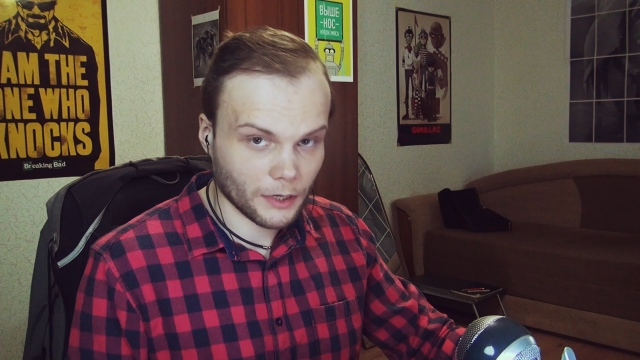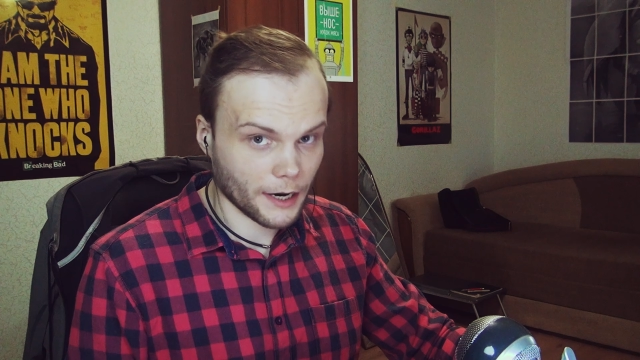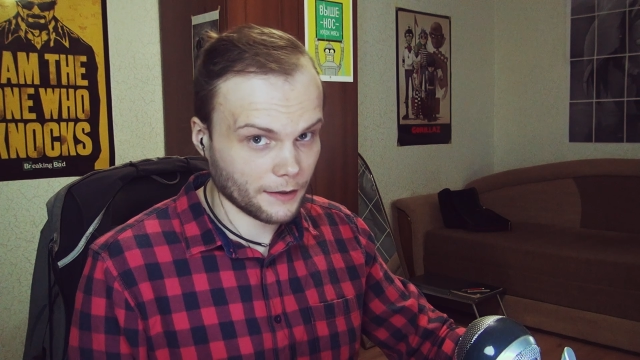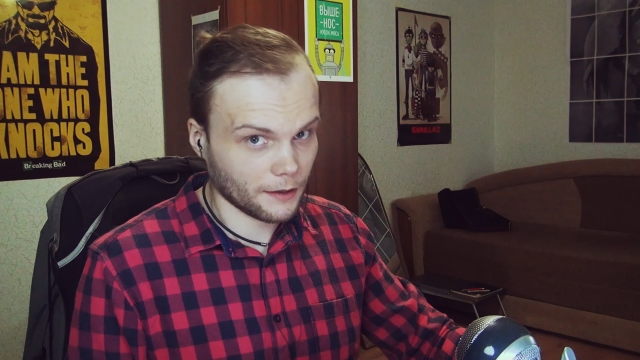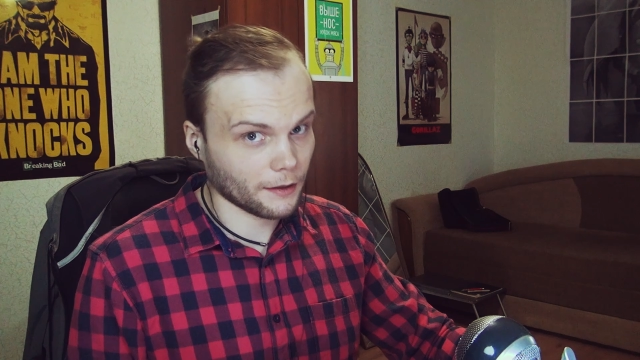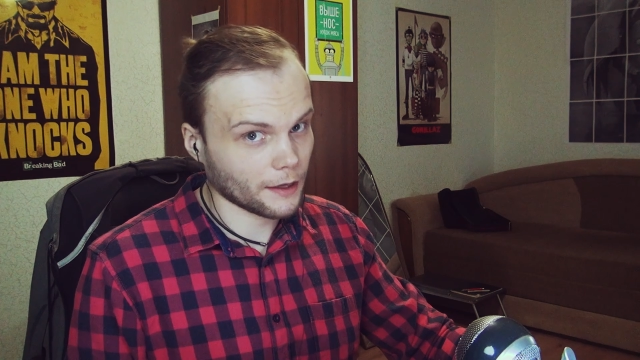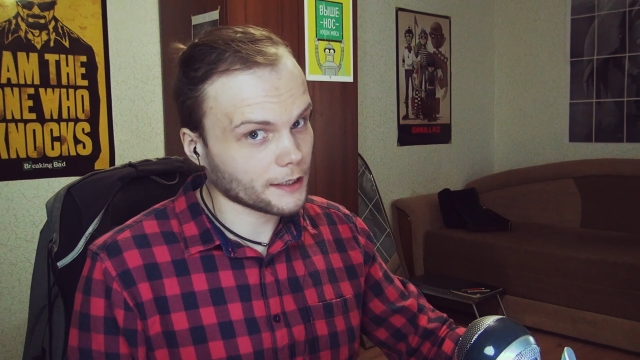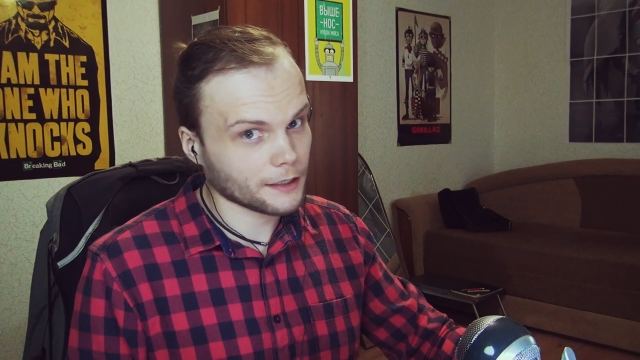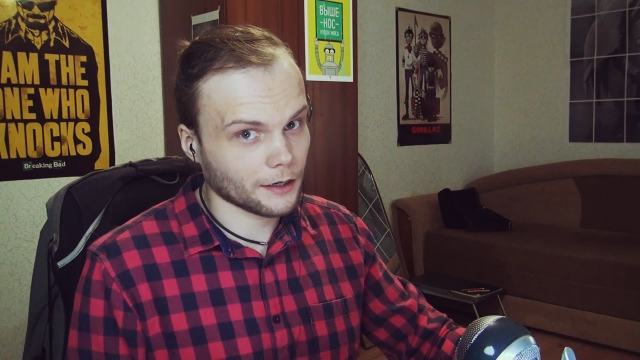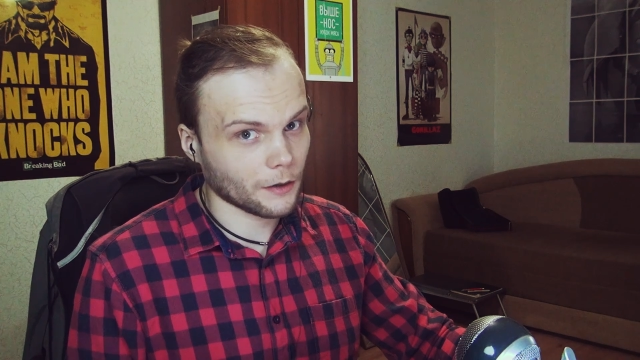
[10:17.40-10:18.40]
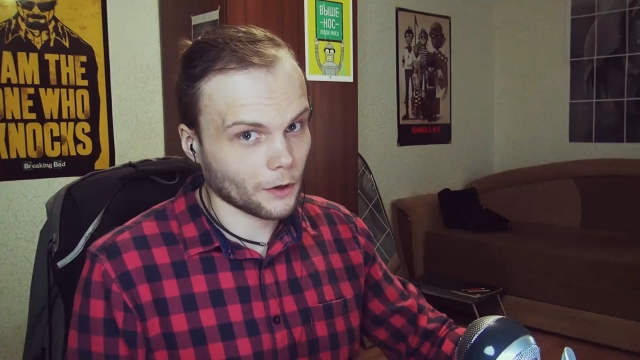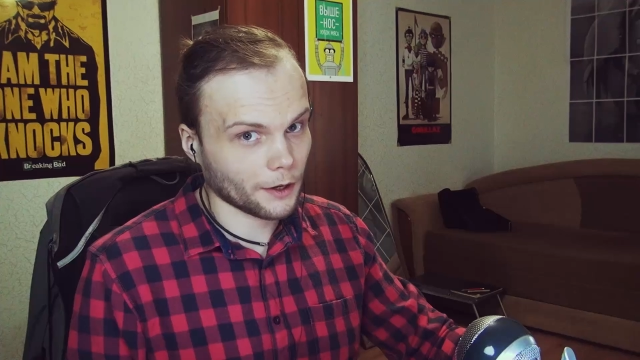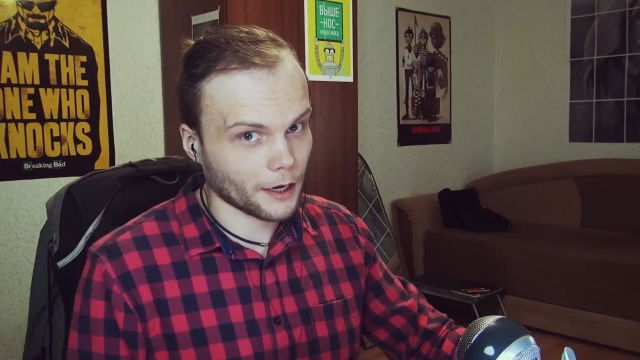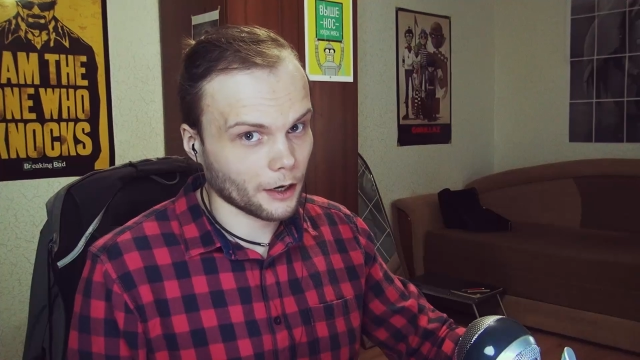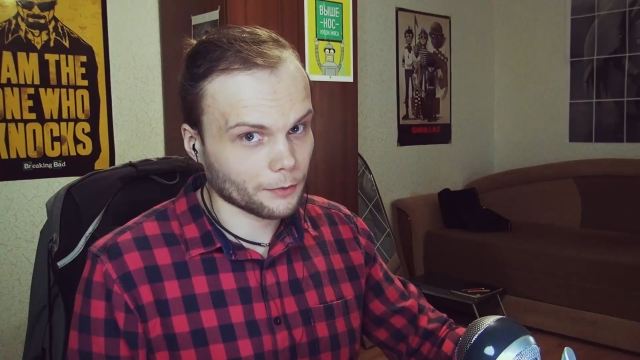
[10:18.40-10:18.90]
I think that's gonna
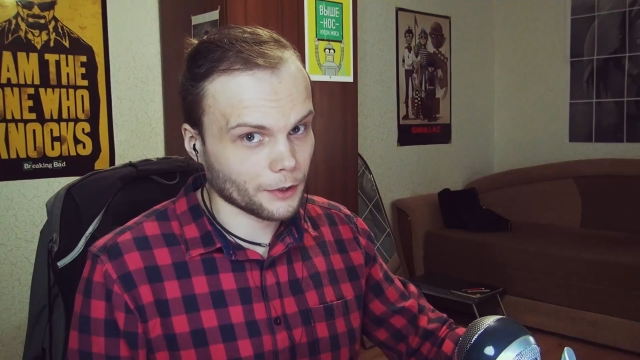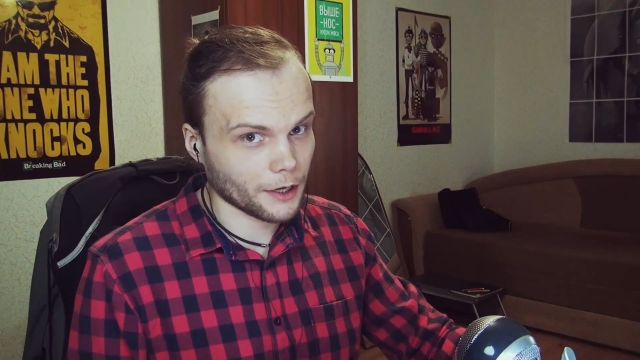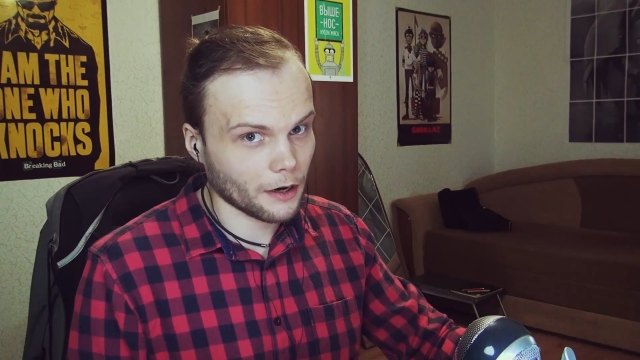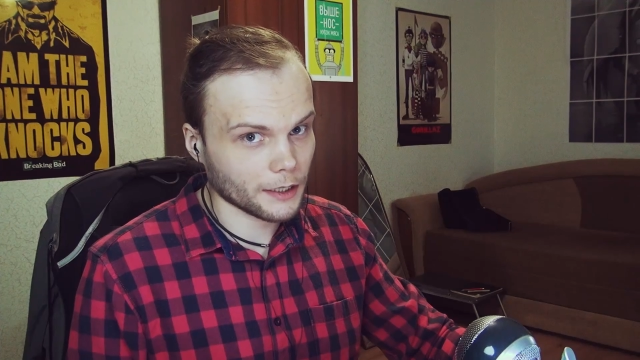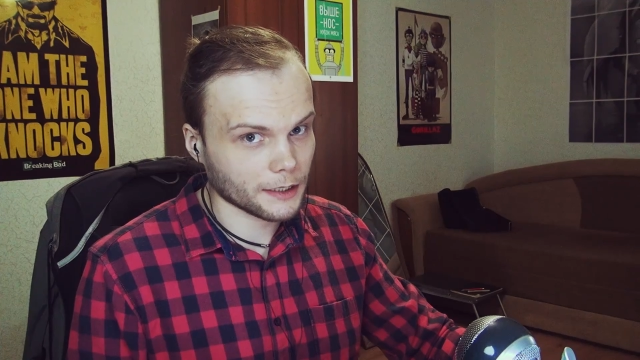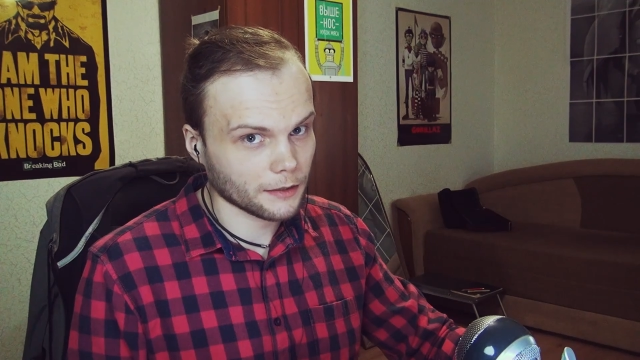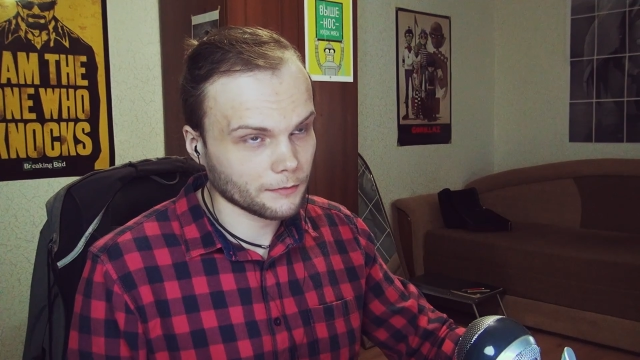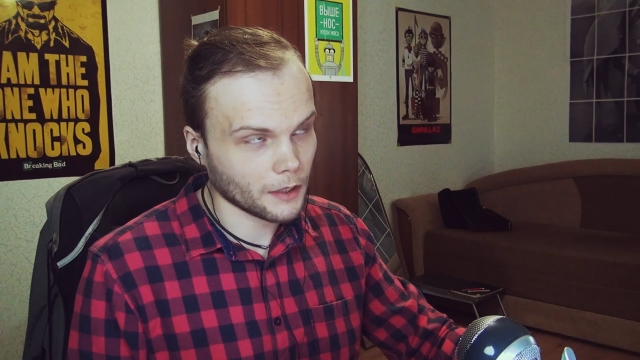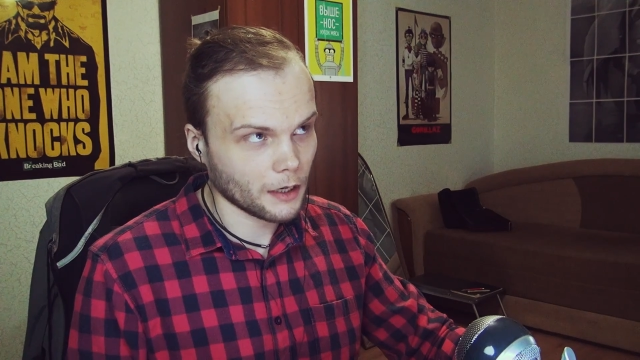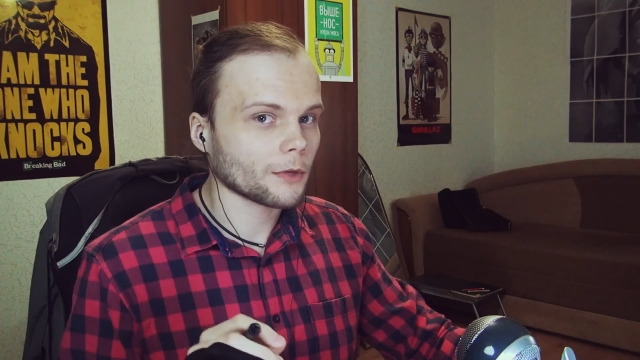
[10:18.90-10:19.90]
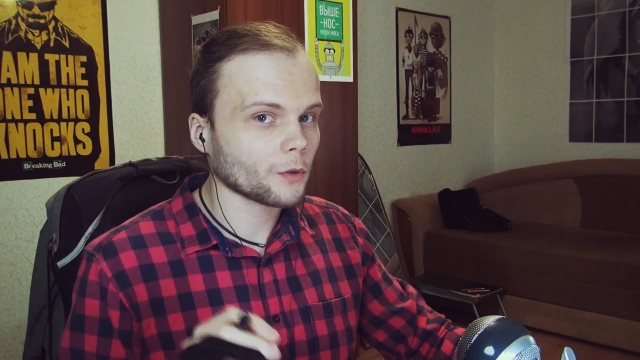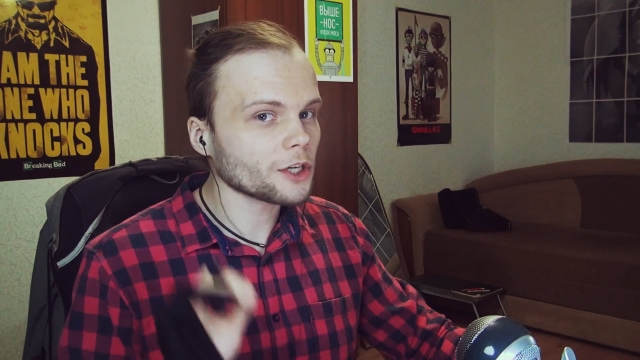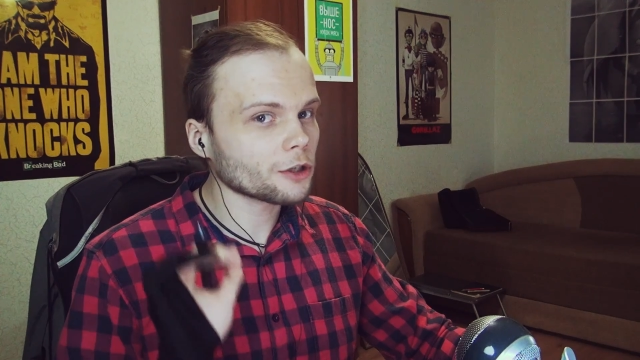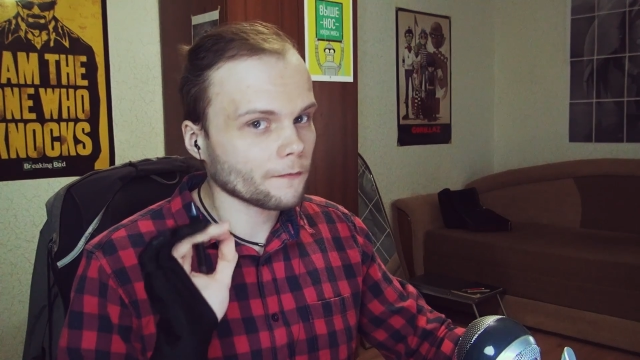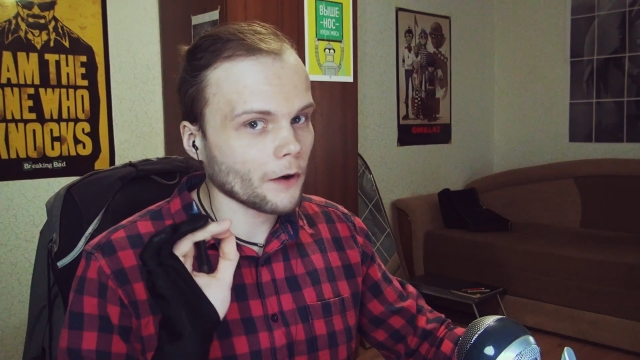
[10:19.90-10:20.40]
work out pretty awesome, but we
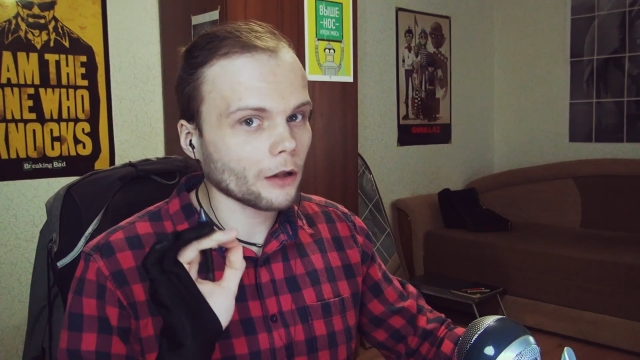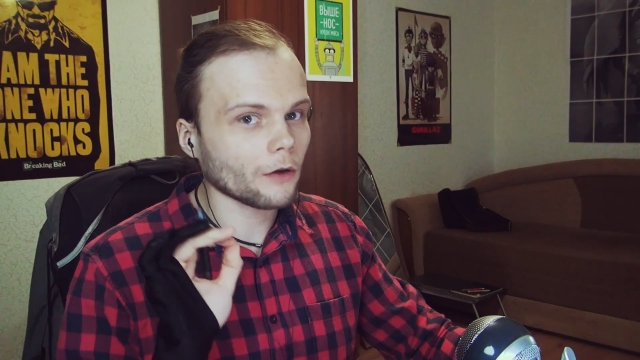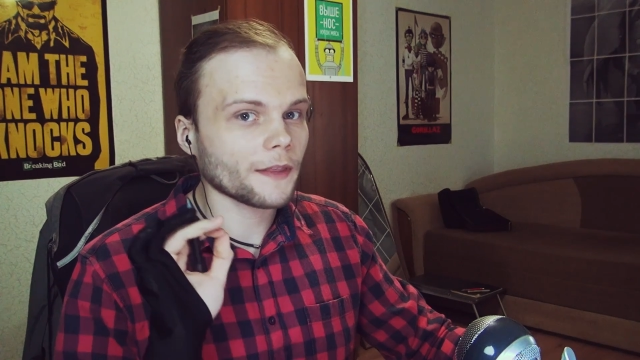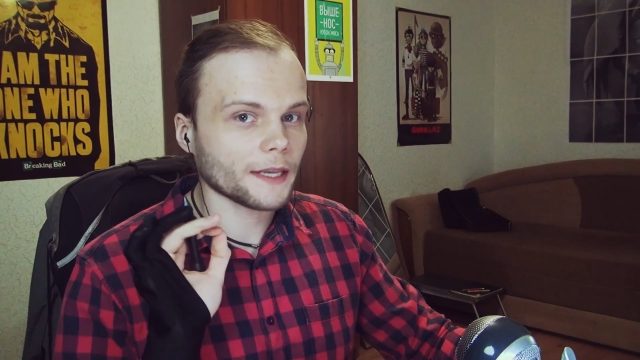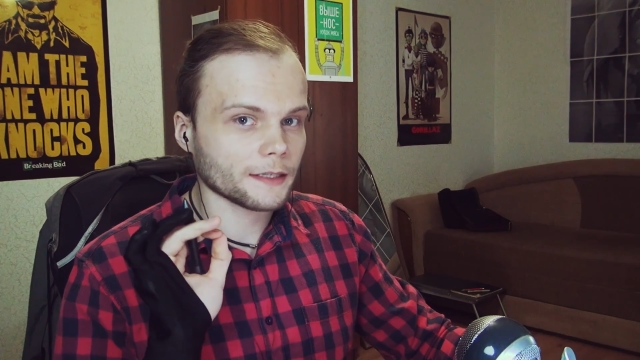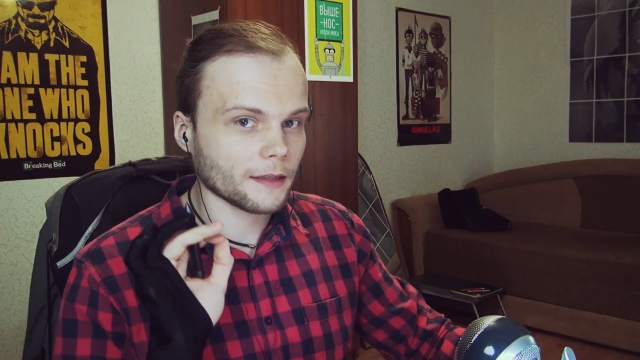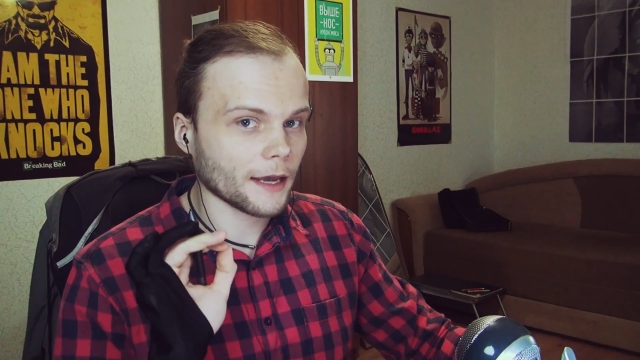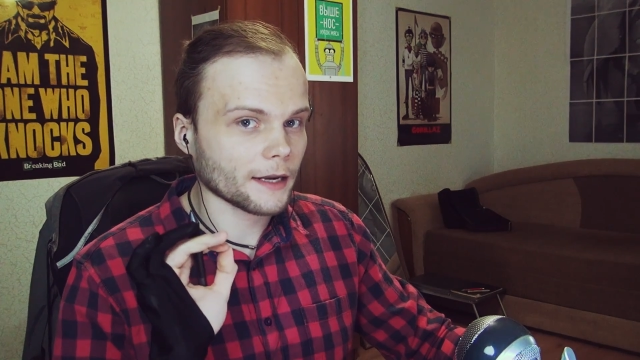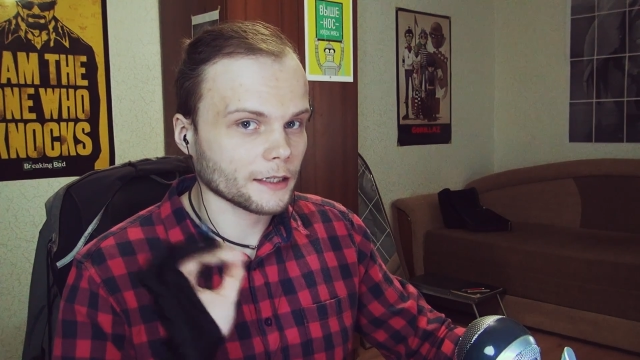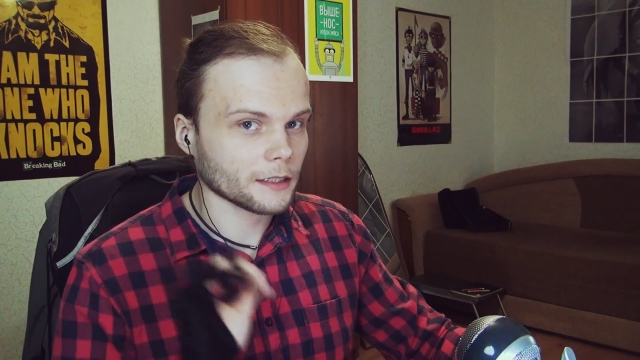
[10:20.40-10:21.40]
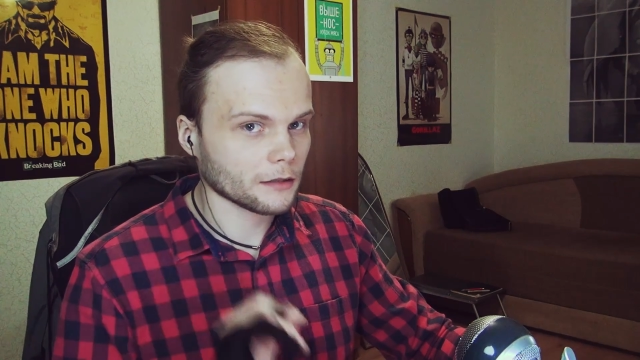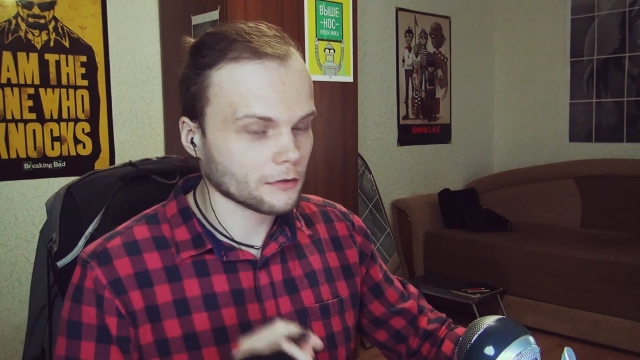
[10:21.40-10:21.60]
should follow the aesthetics,